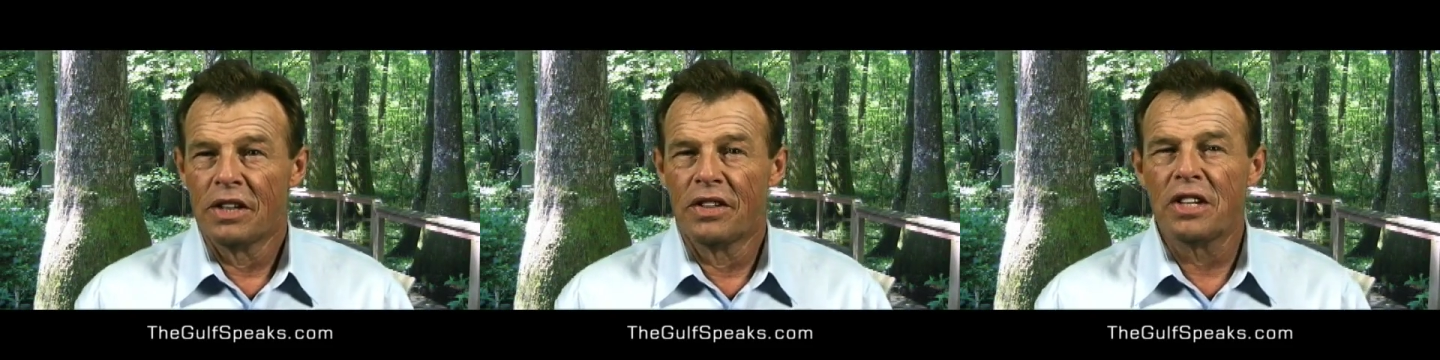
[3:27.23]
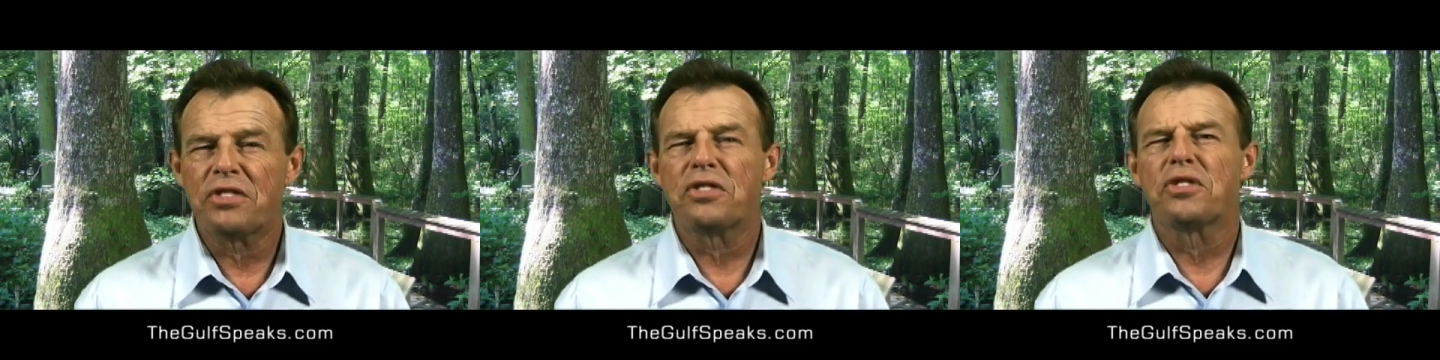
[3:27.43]

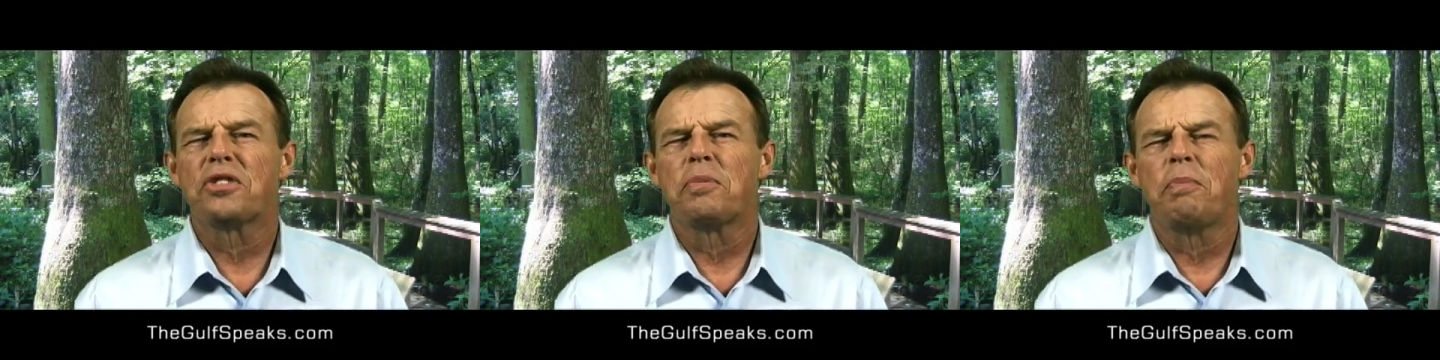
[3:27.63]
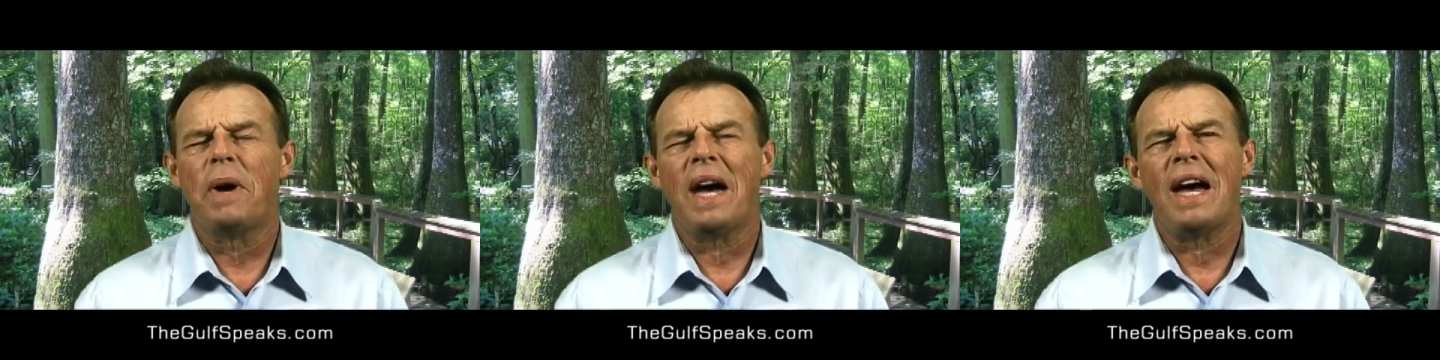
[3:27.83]
This is
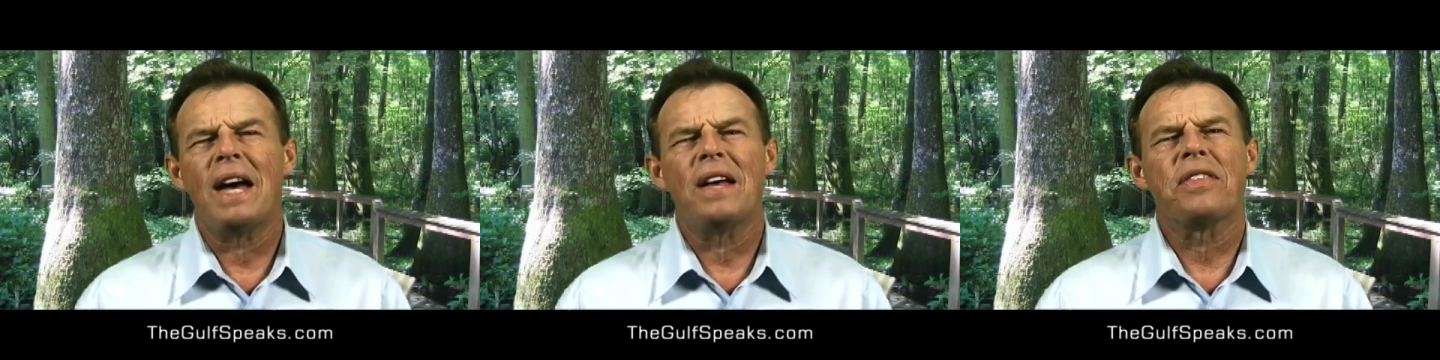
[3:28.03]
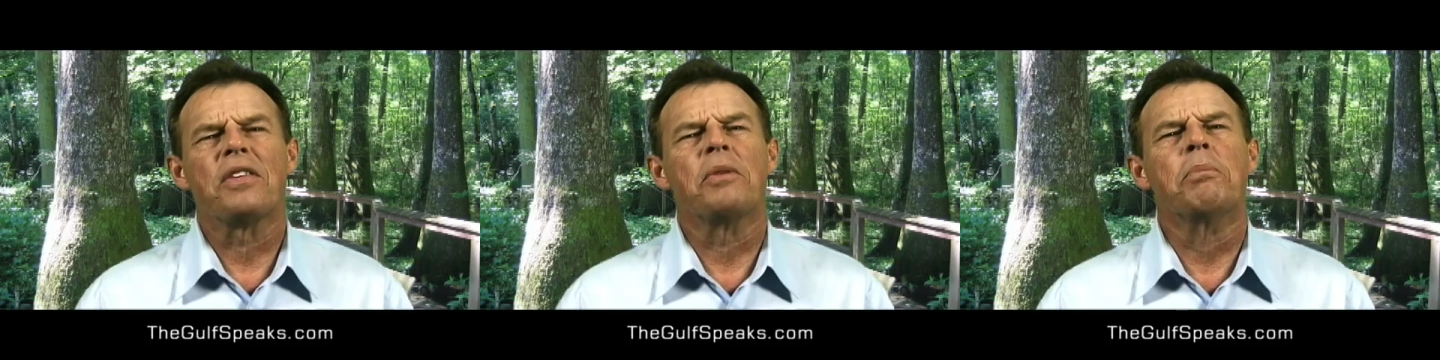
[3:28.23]
the
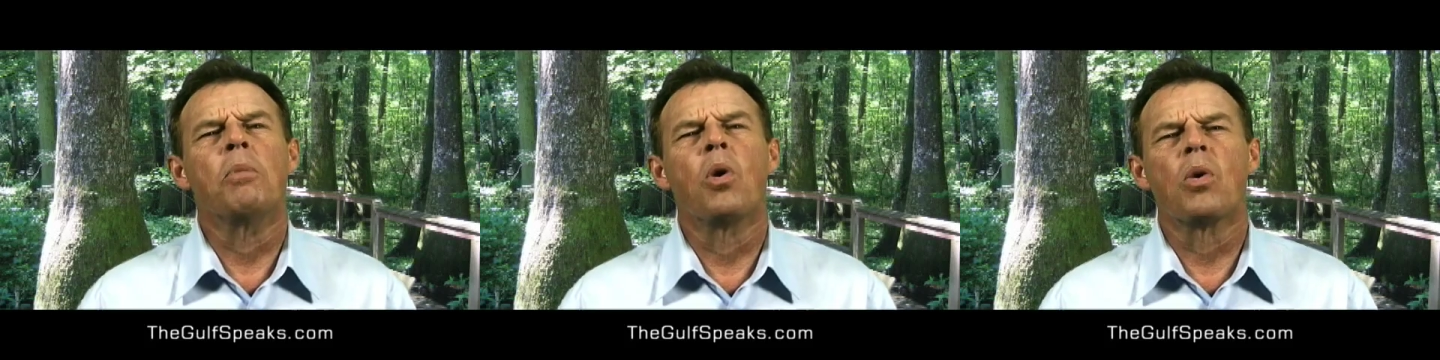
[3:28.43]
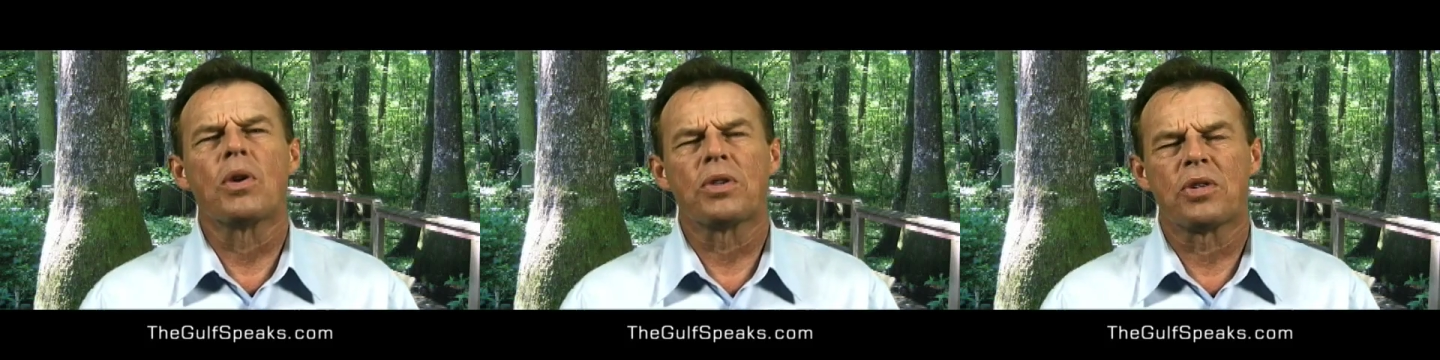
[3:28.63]
path a
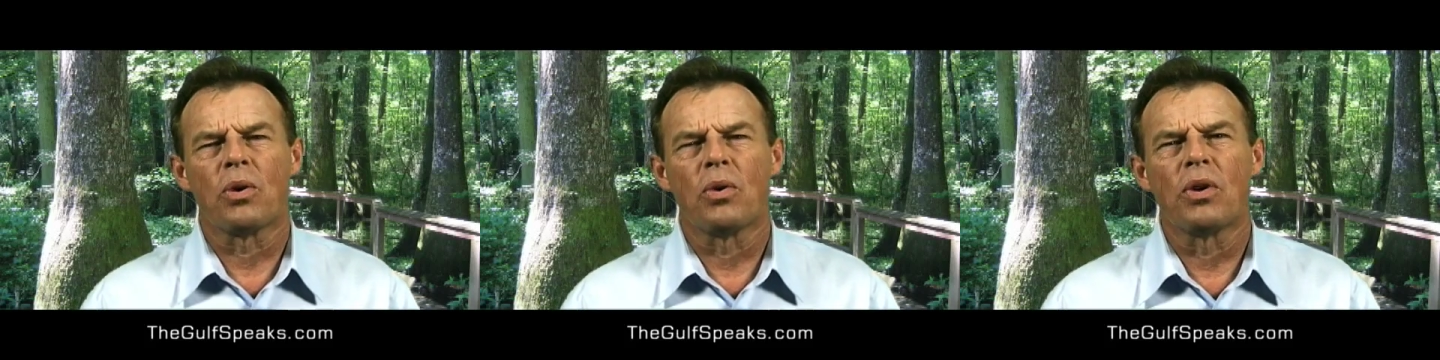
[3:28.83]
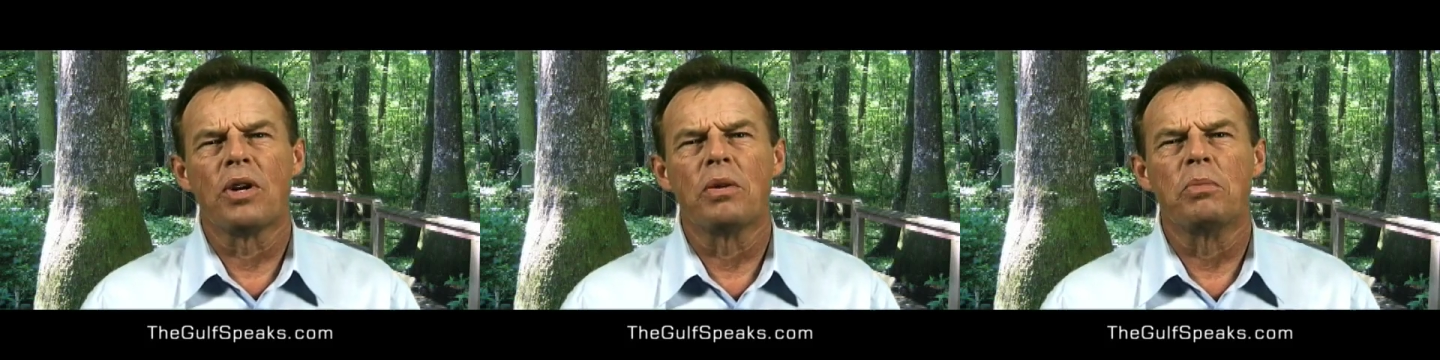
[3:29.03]

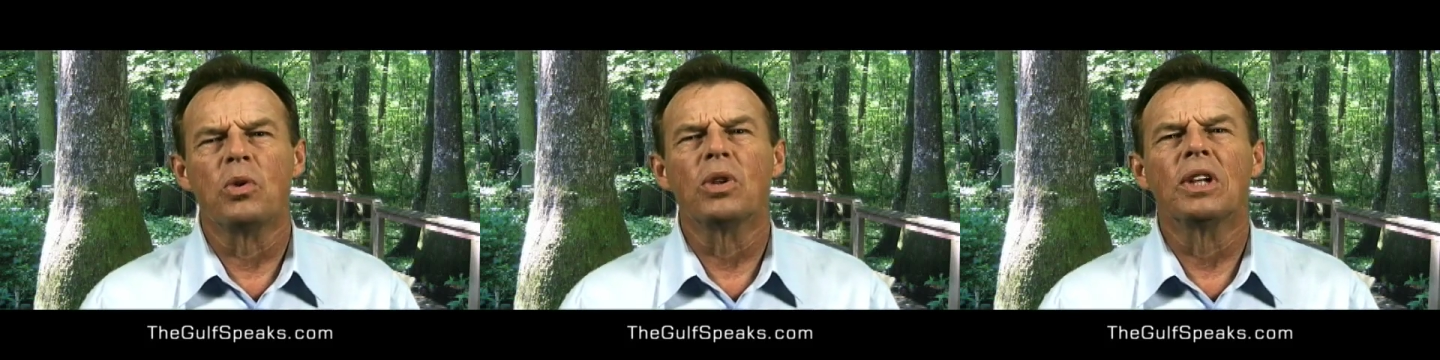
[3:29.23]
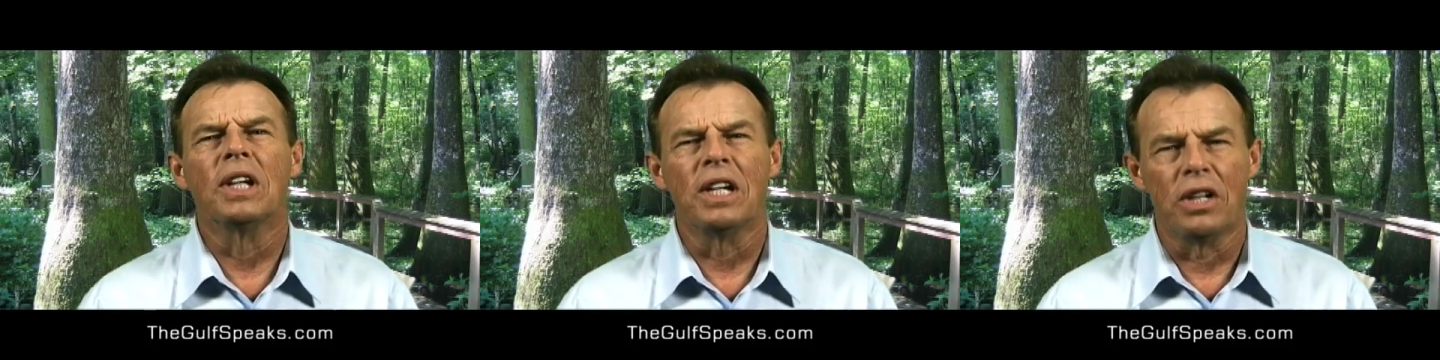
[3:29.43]
moratorium
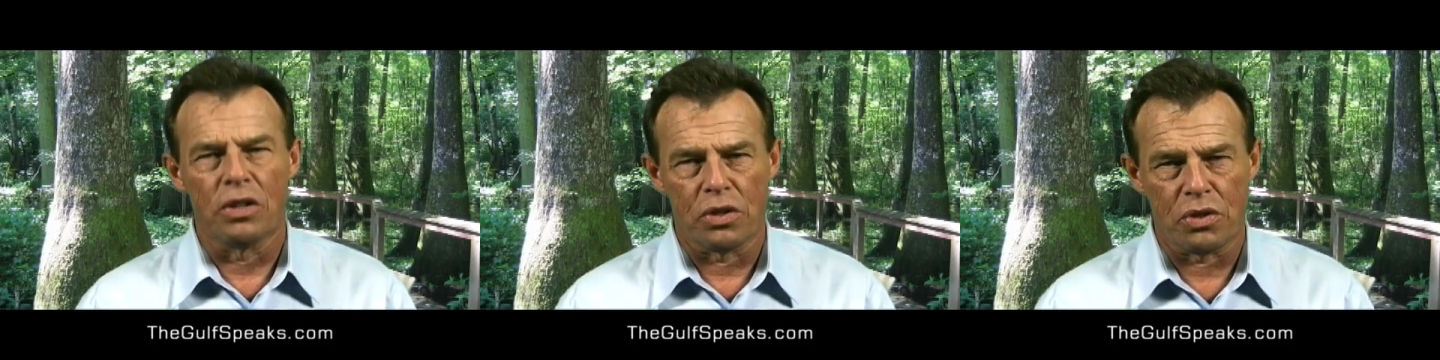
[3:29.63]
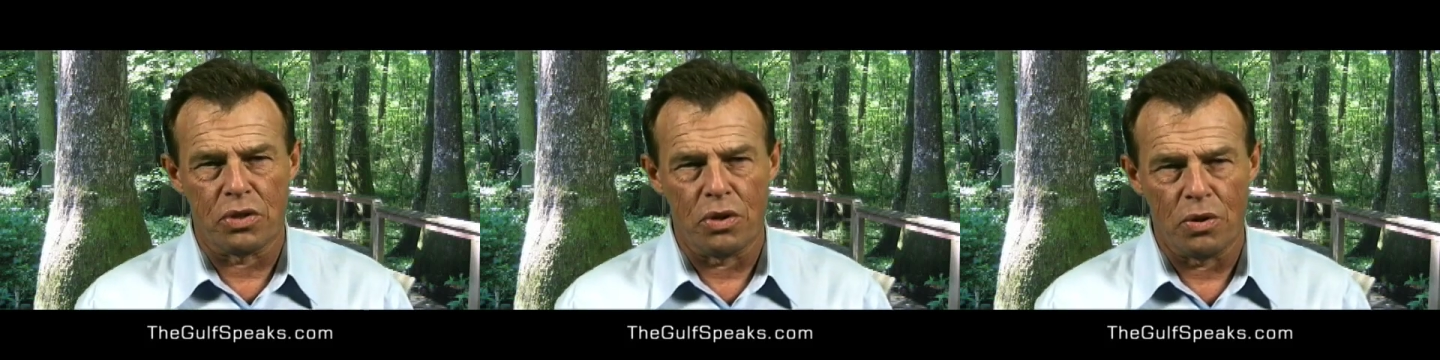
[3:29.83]
will lead
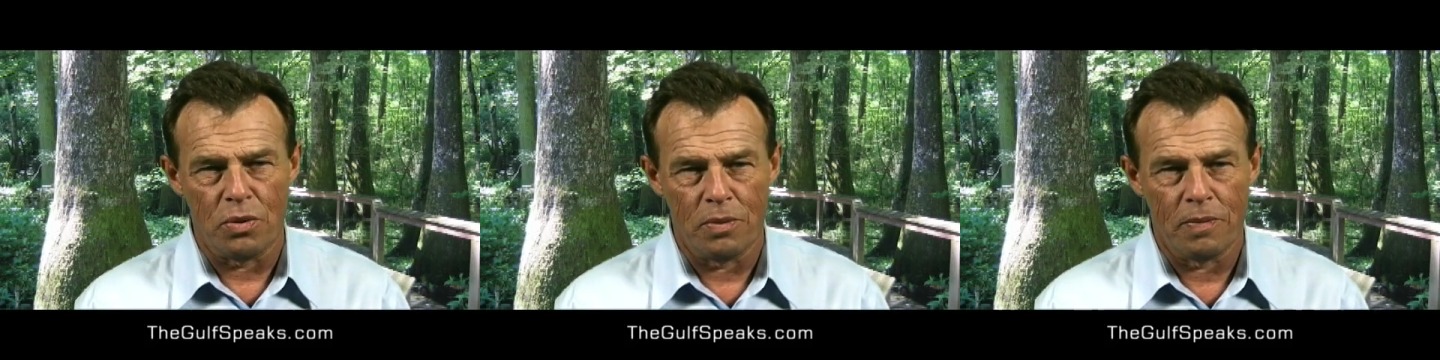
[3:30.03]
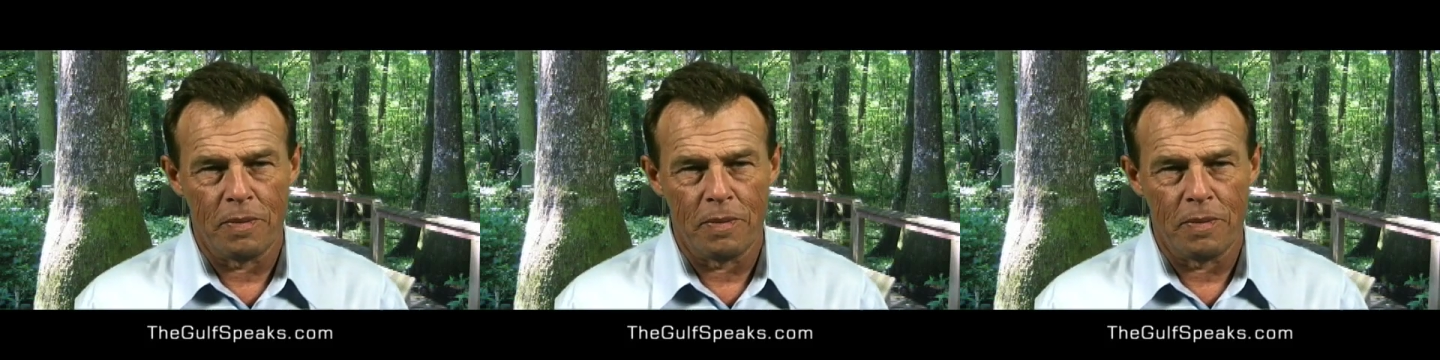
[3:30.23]
us to.